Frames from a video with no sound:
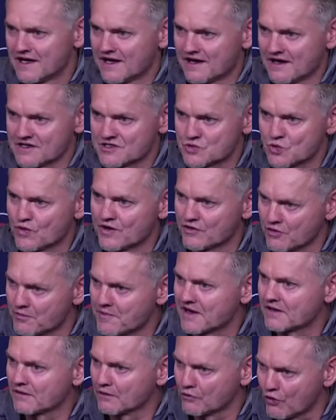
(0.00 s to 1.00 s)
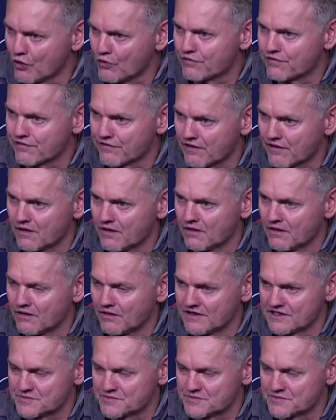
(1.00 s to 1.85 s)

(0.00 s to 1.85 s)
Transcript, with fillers: and I saw incremental growth, uh,